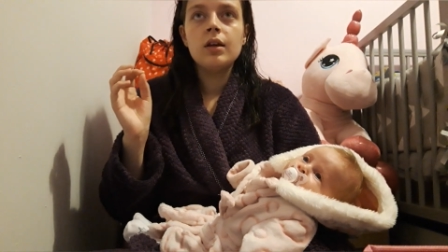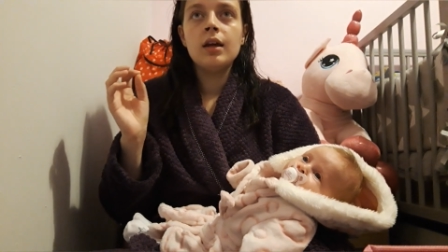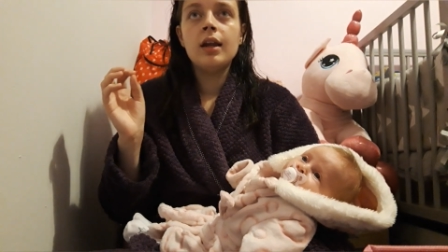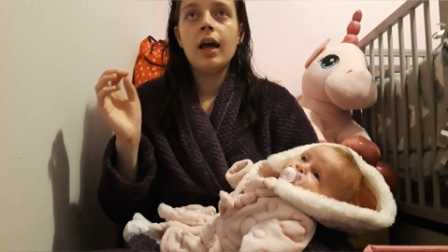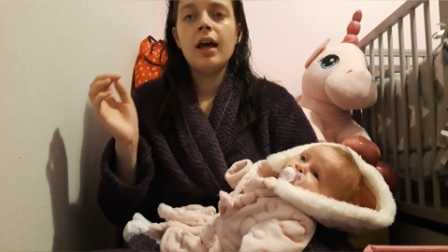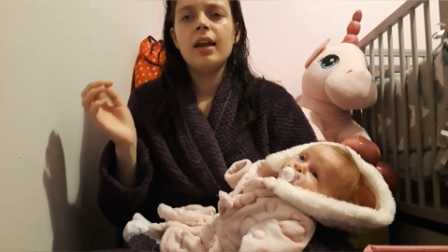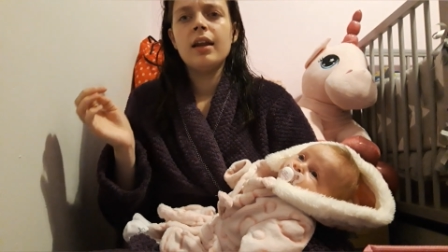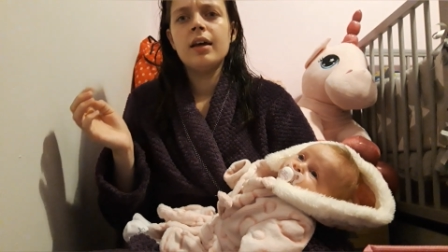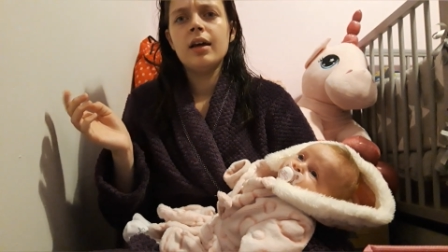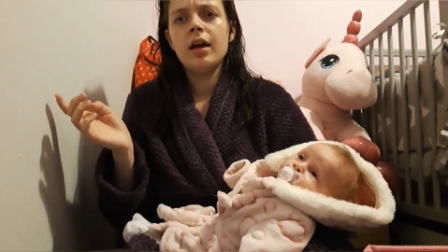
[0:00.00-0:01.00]
and
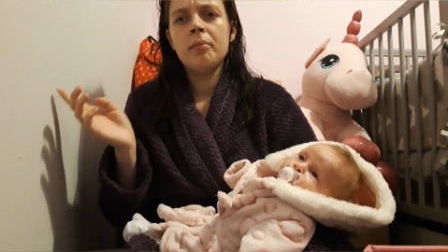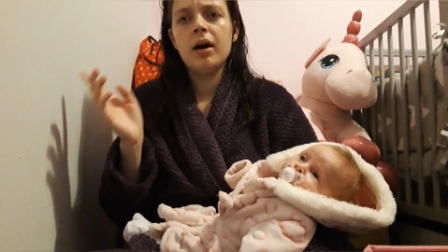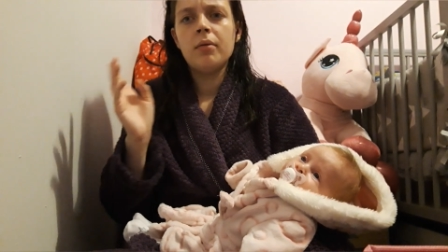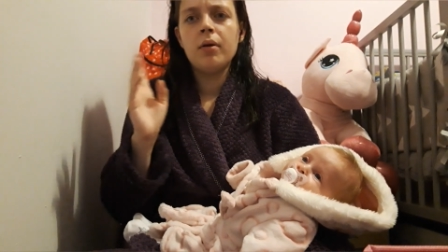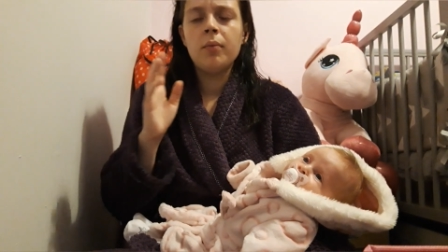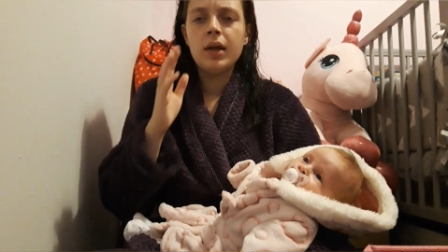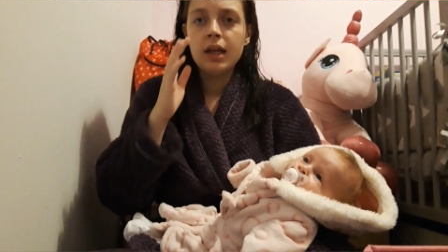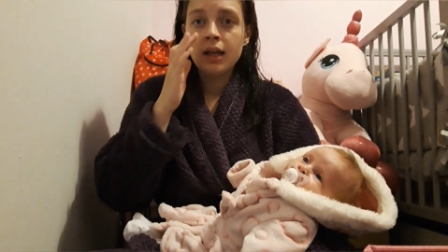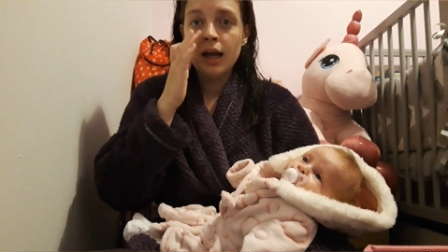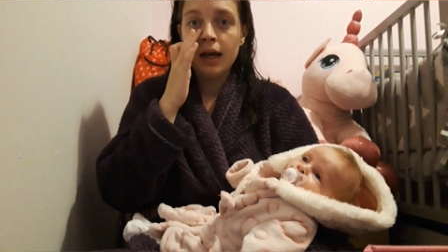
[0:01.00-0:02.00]
then about a
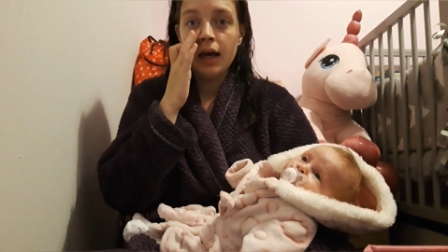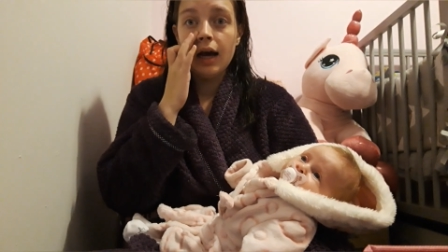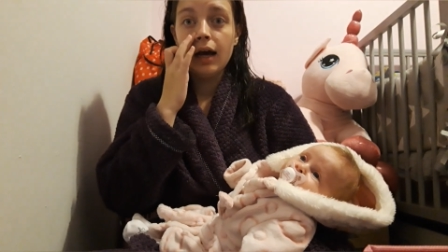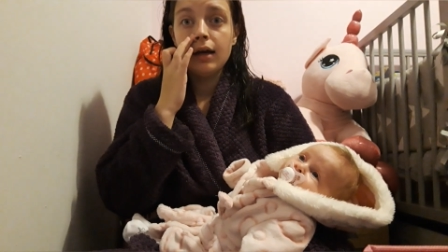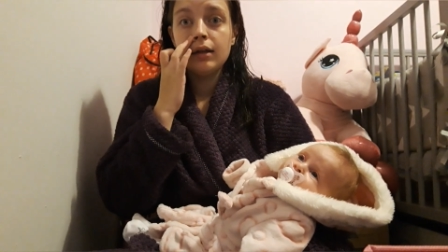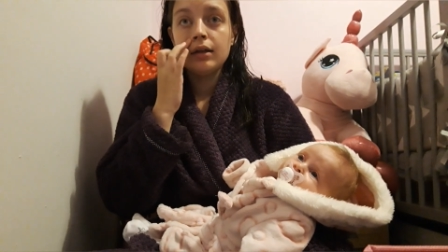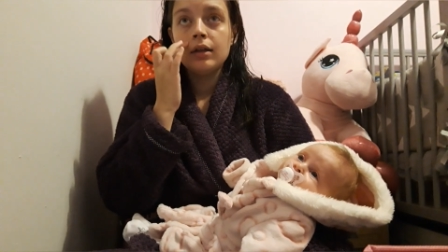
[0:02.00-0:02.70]
week later,